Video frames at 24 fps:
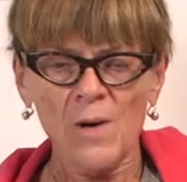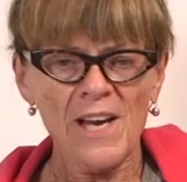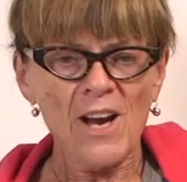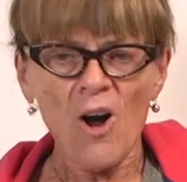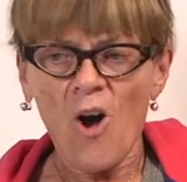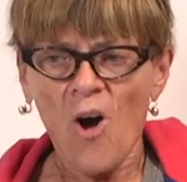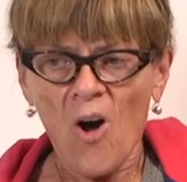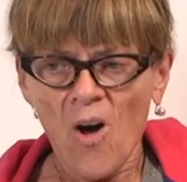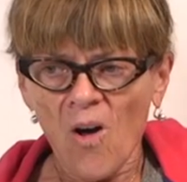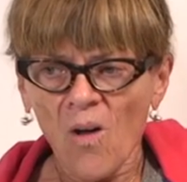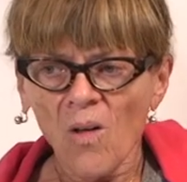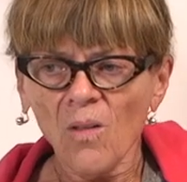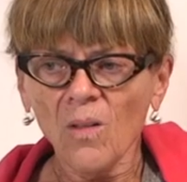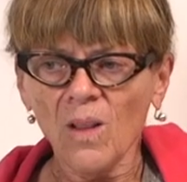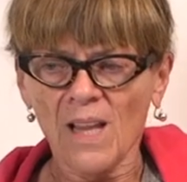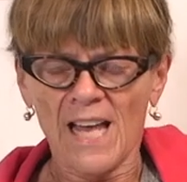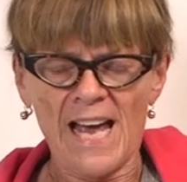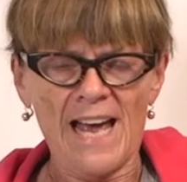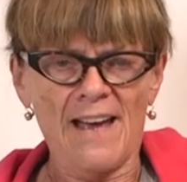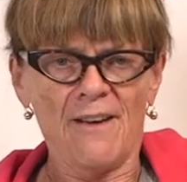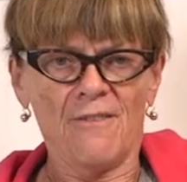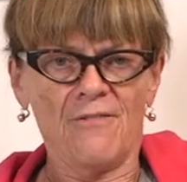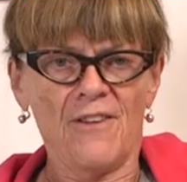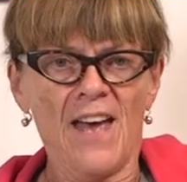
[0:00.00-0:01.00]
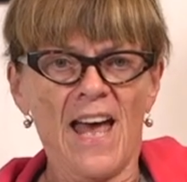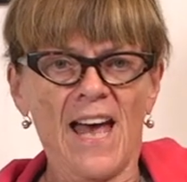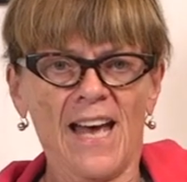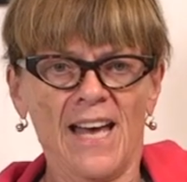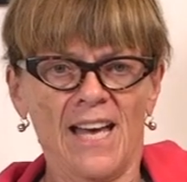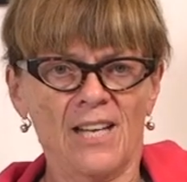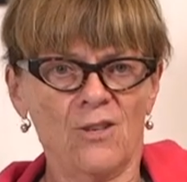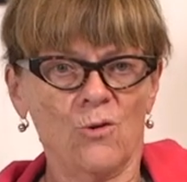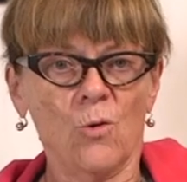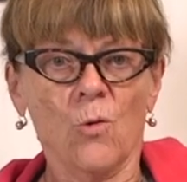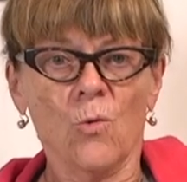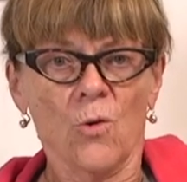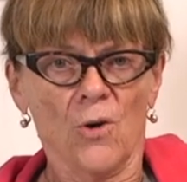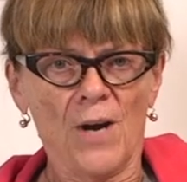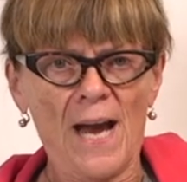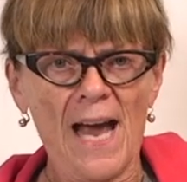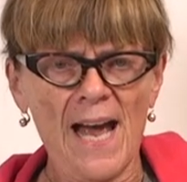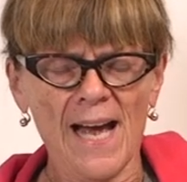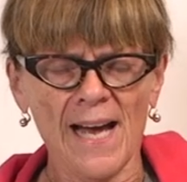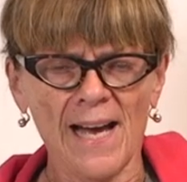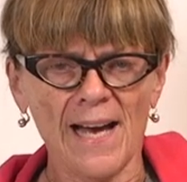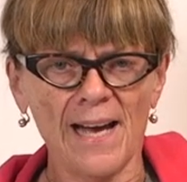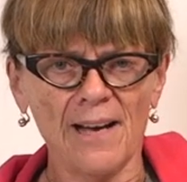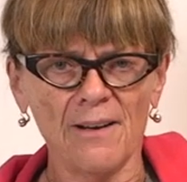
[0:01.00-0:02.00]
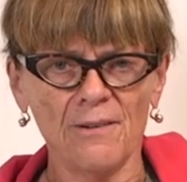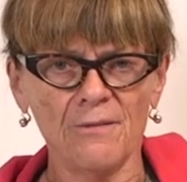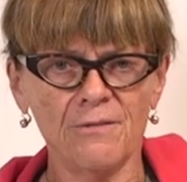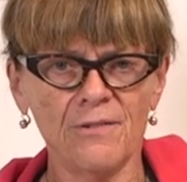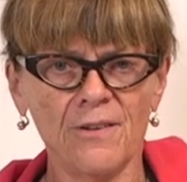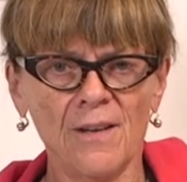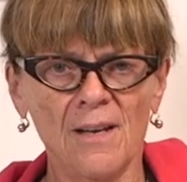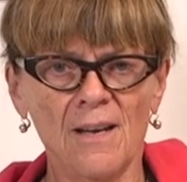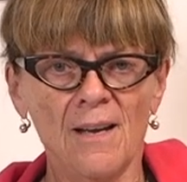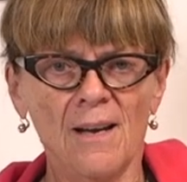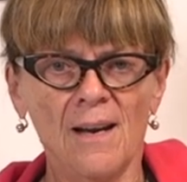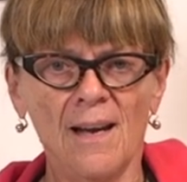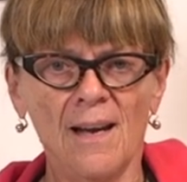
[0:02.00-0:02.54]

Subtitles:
We all have had or have